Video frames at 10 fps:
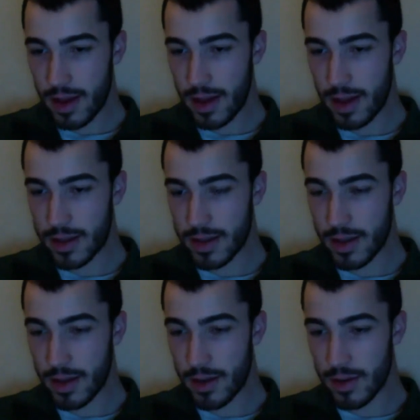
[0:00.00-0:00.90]
Let's
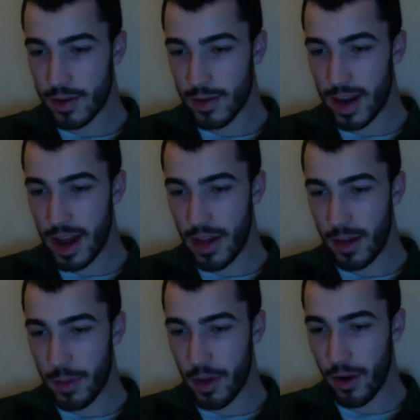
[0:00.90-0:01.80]
go
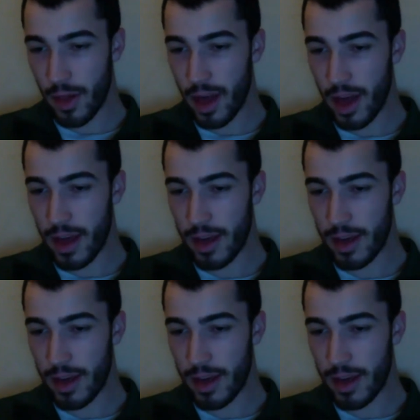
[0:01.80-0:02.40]
$3 parlay.